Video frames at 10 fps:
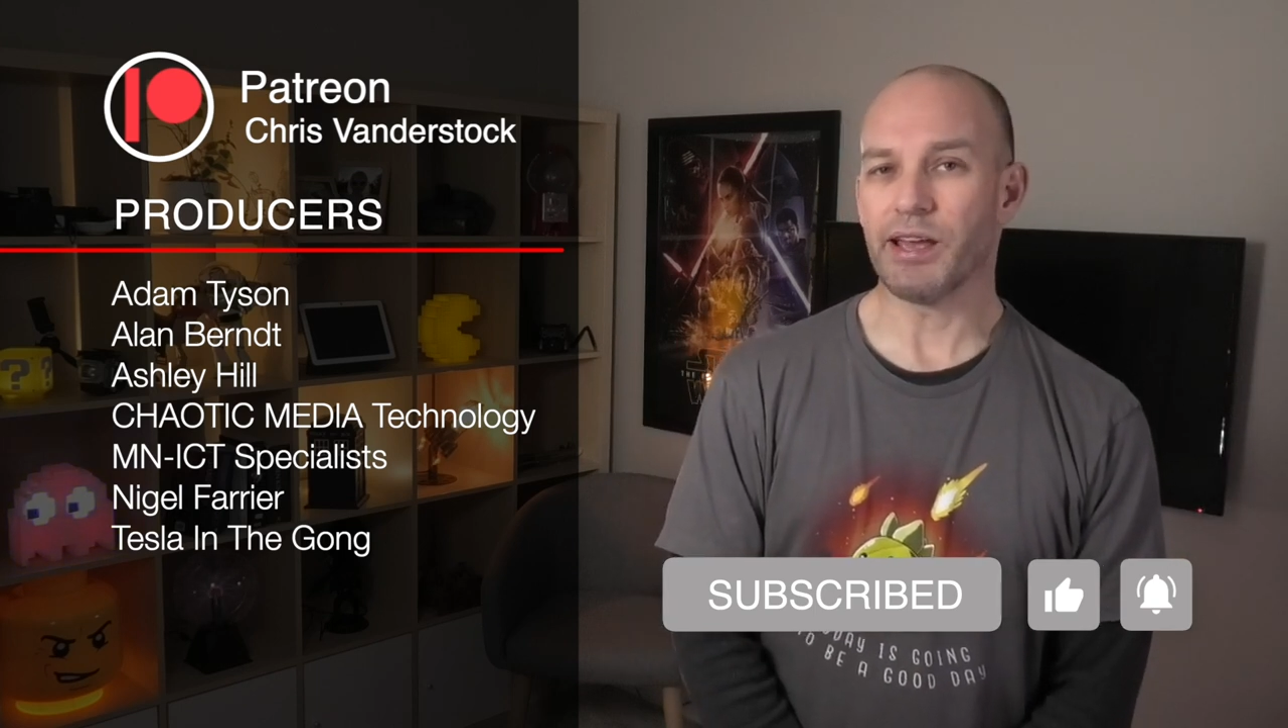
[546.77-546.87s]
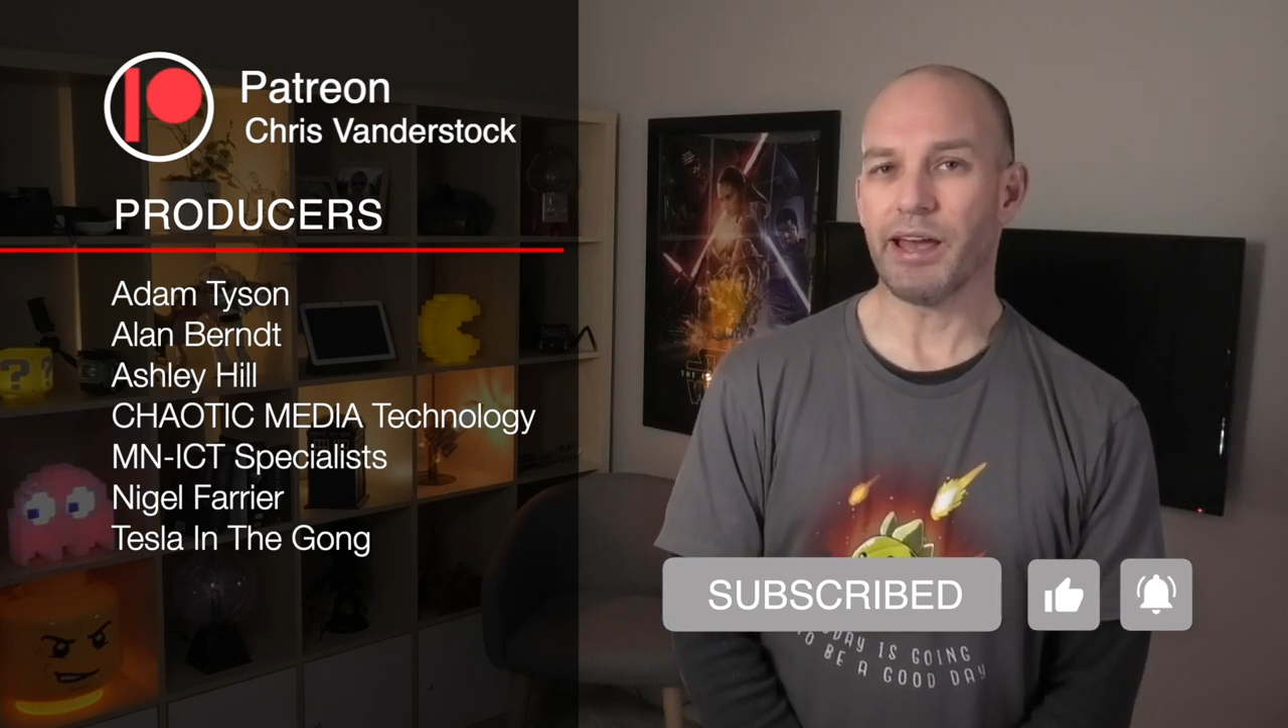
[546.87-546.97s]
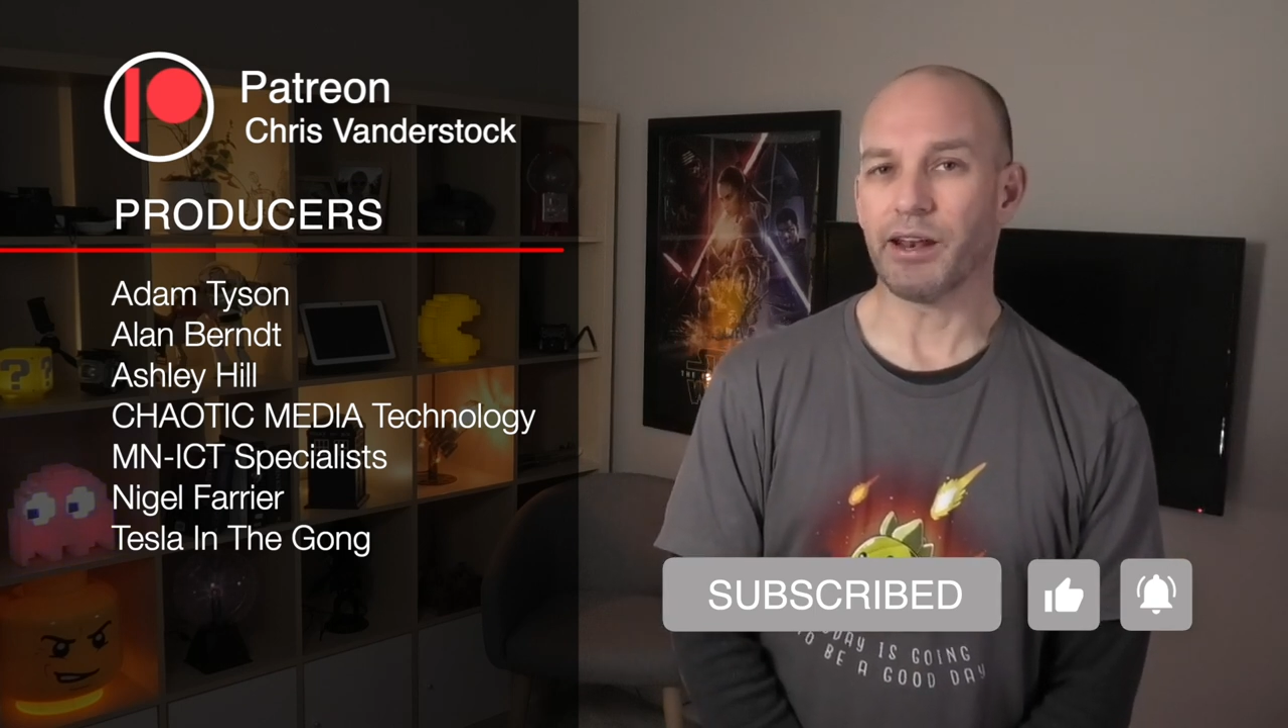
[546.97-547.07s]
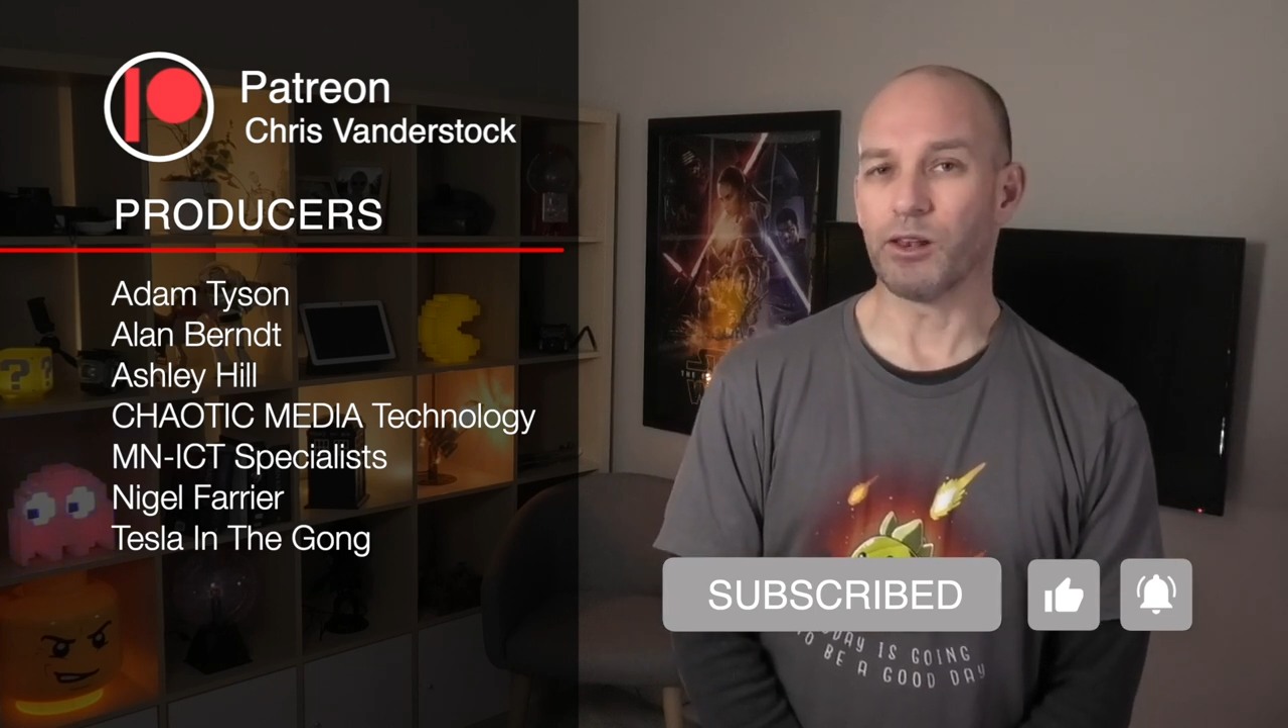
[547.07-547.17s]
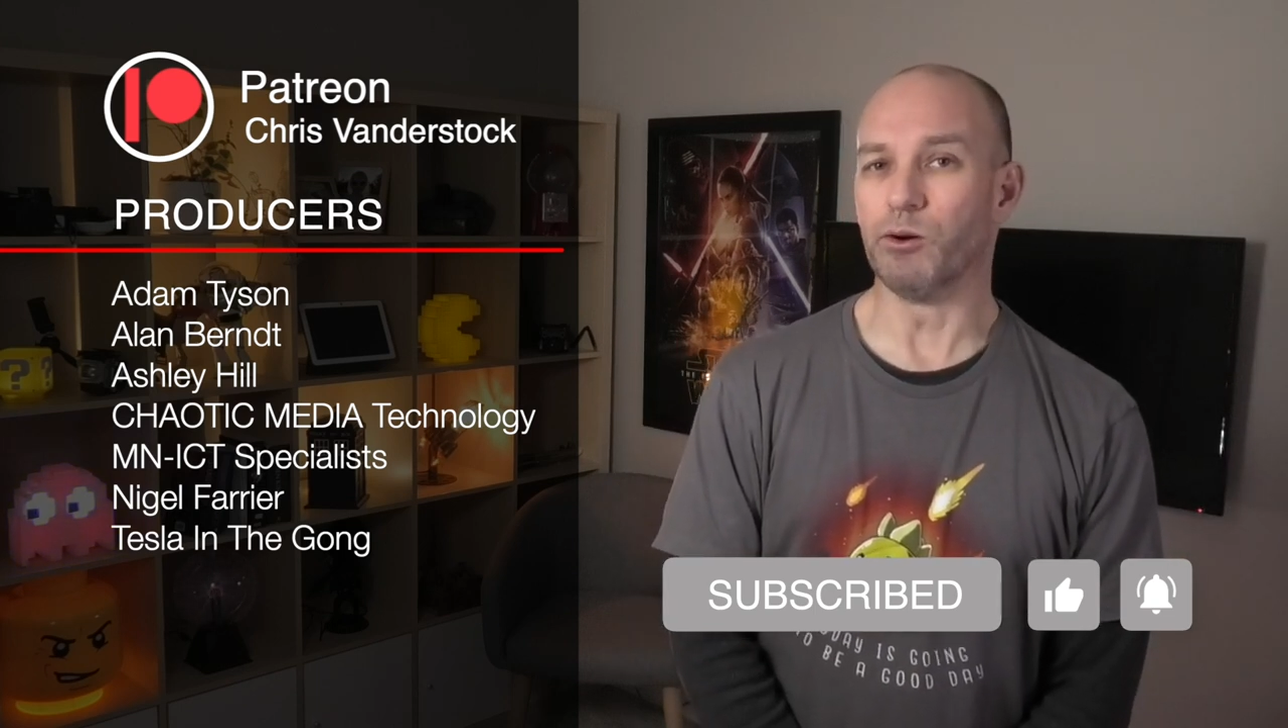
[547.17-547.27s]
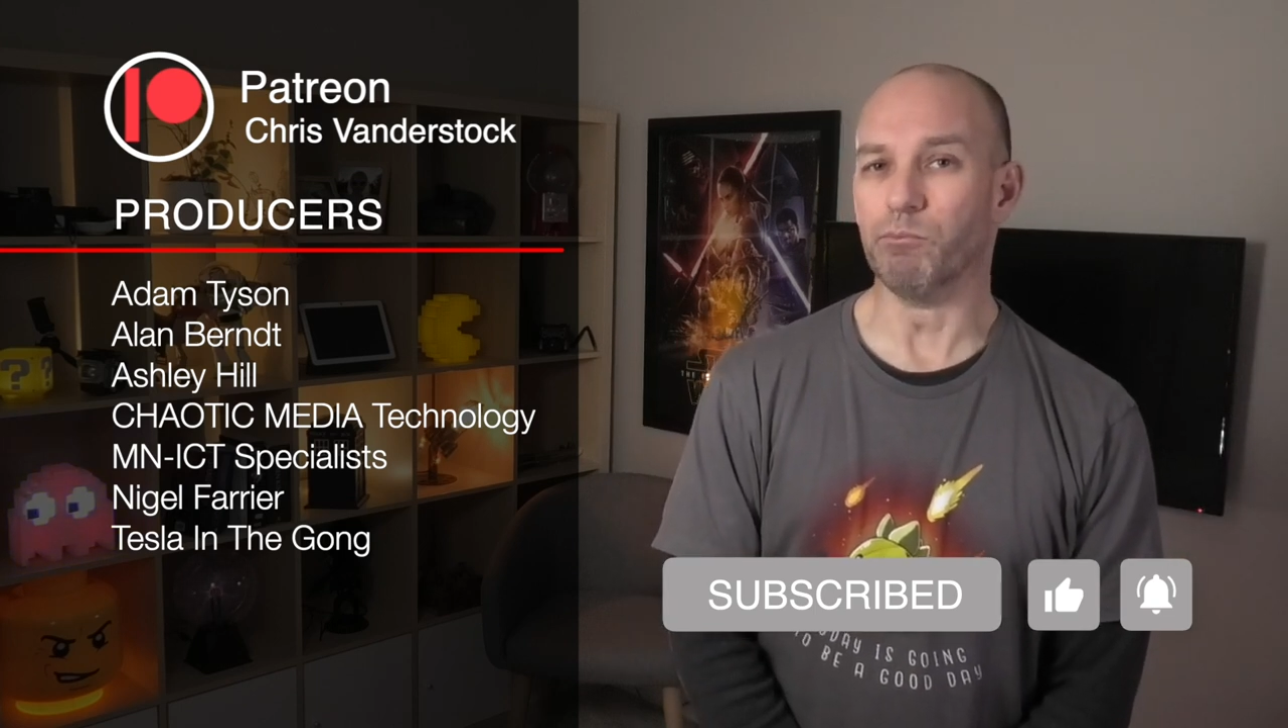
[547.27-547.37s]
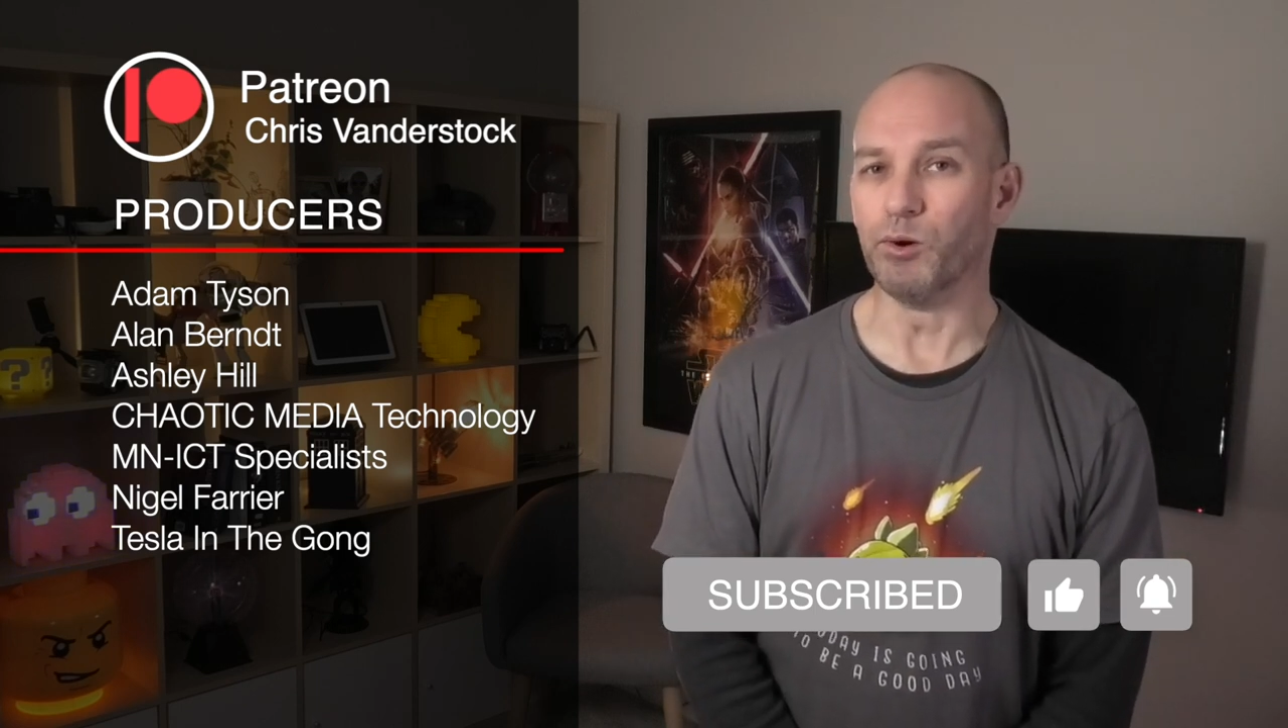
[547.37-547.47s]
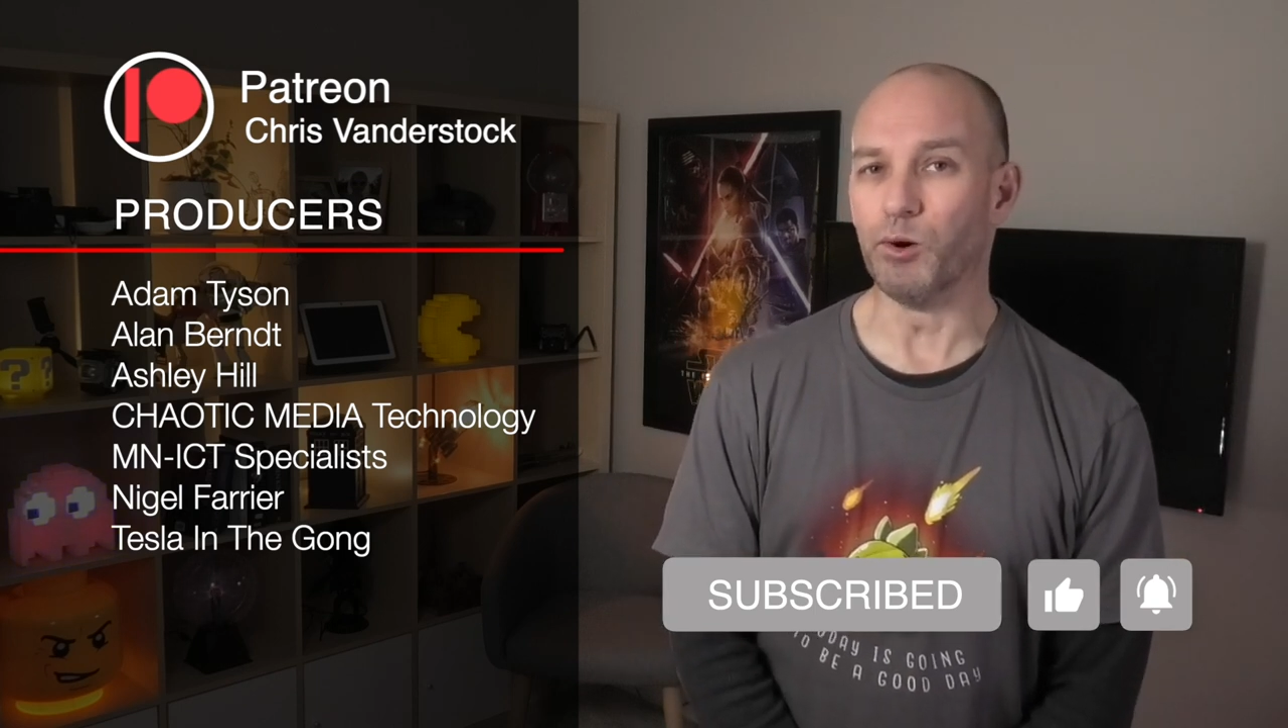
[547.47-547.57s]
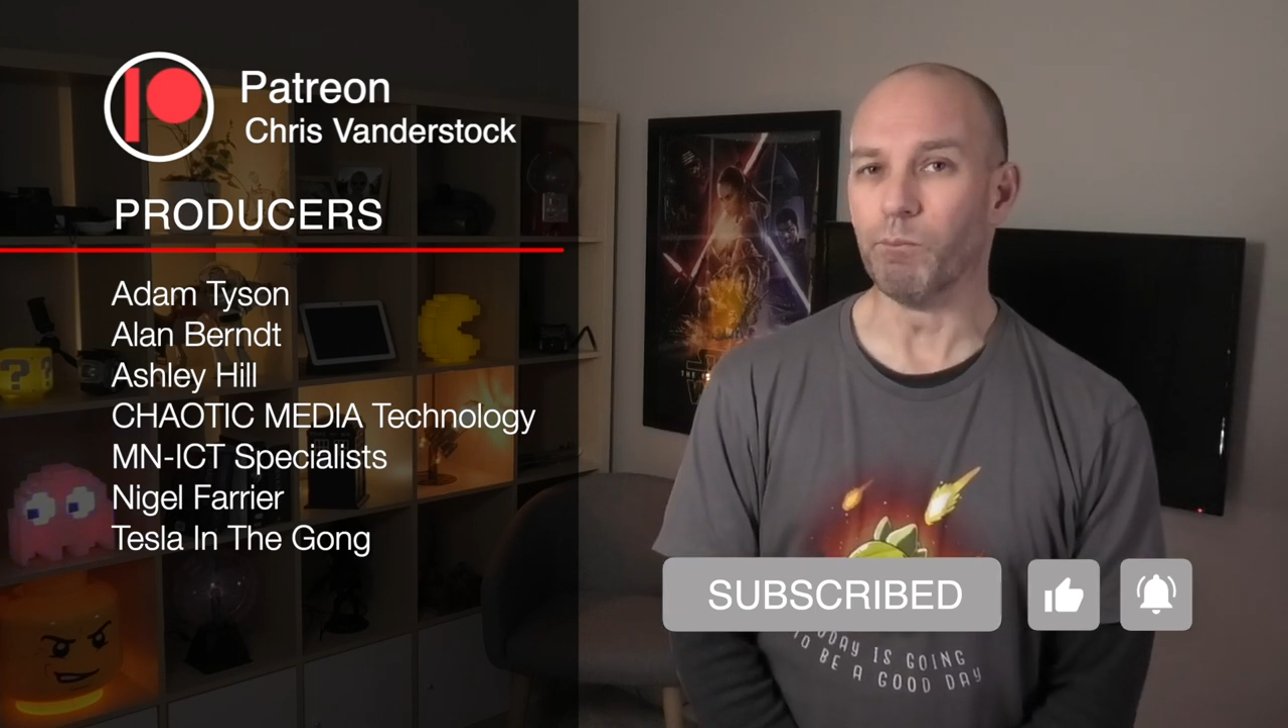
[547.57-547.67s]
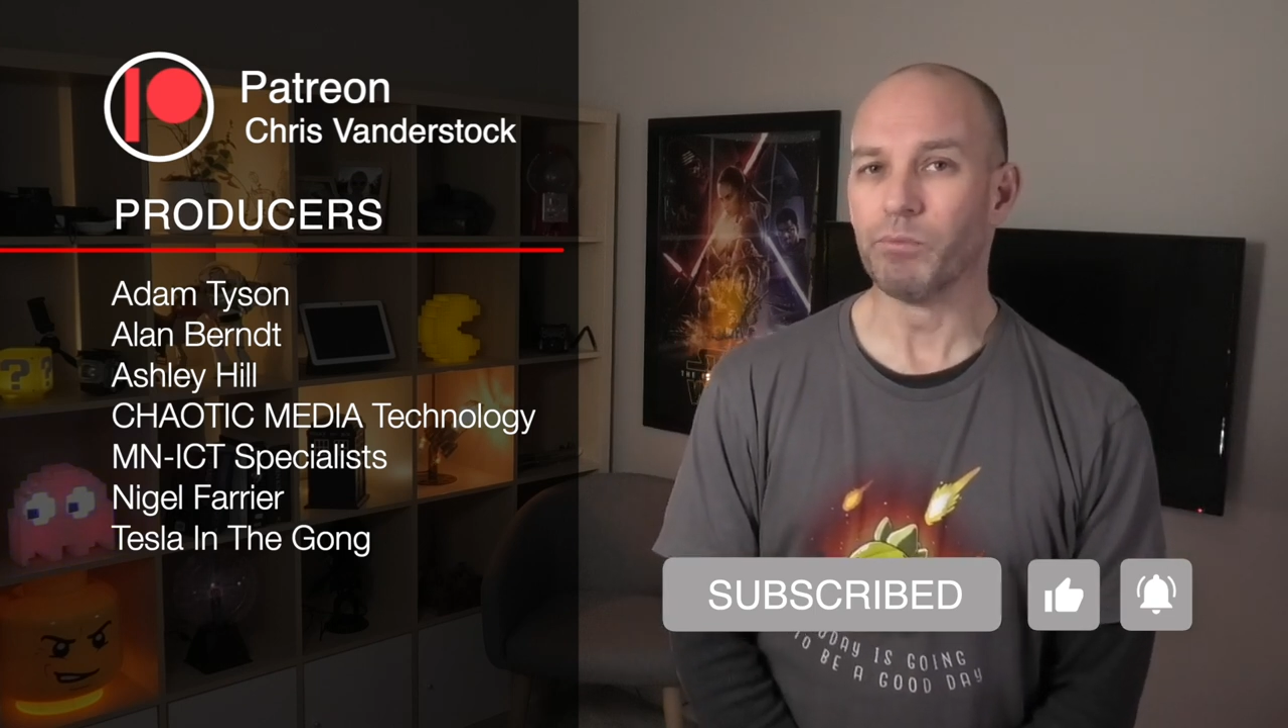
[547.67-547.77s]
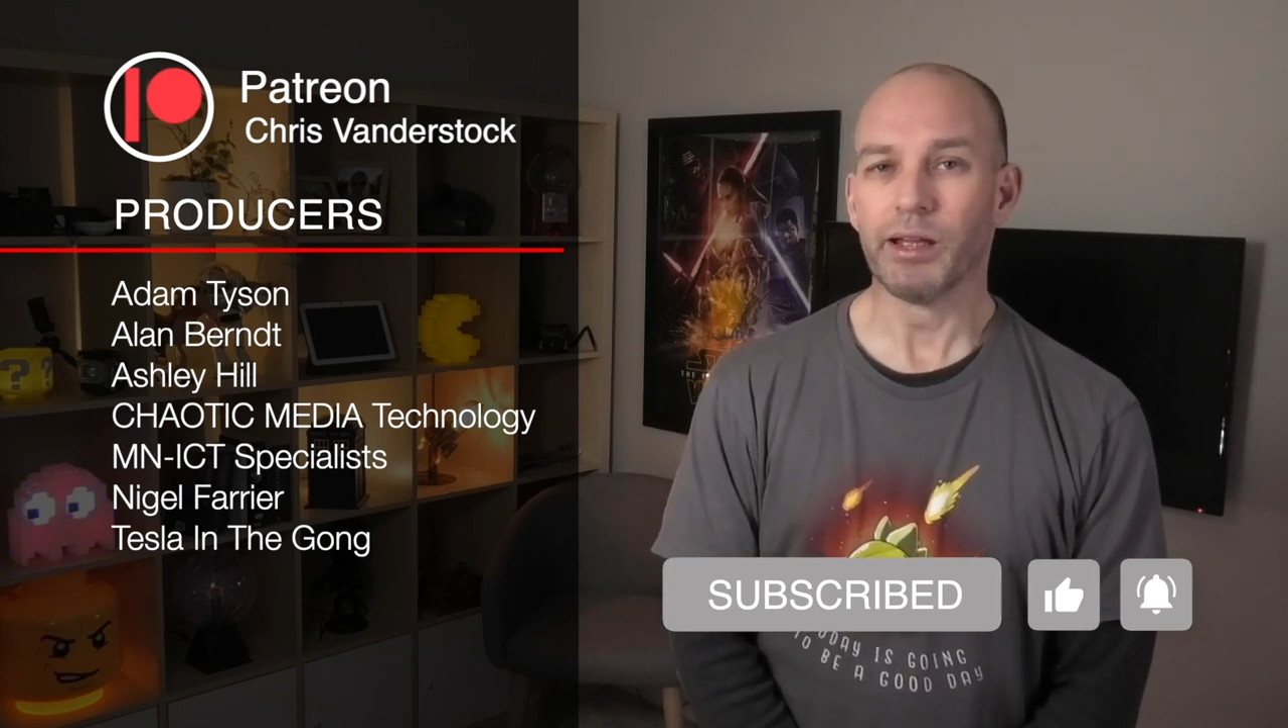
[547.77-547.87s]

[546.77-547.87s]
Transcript: and a lot more.